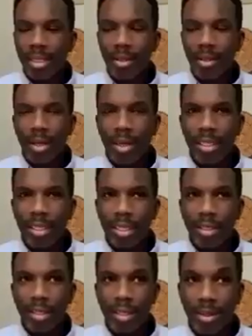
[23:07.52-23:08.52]

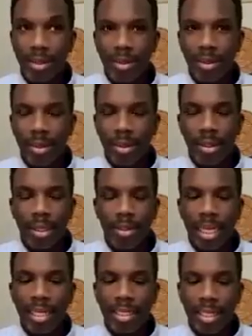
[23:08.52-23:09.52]
there was
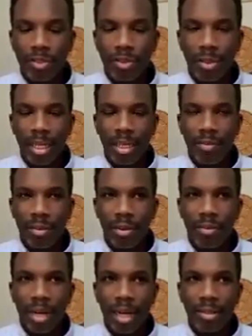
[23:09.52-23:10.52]
ancestral belief
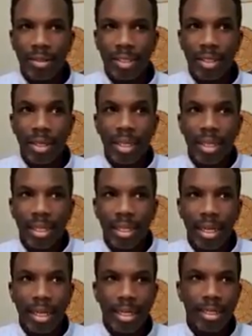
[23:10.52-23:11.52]
around. So in the
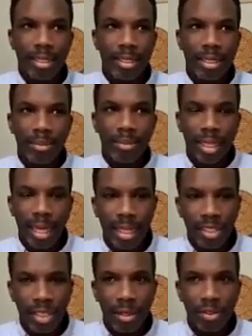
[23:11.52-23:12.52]
some of the
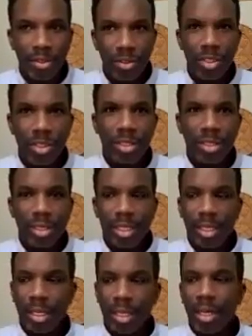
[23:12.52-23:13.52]
Asian cultures
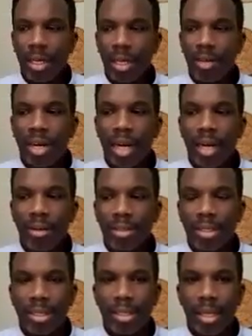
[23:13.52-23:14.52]

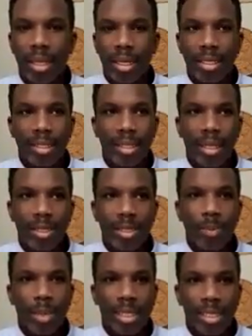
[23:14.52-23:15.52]
around, like, it's
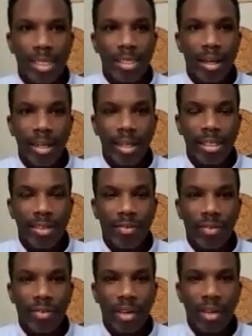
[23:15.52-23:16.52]
better to die than to
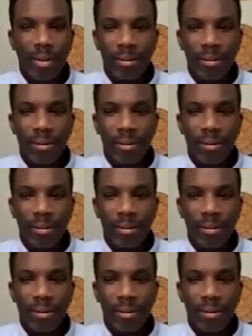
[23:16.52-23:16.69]
fail.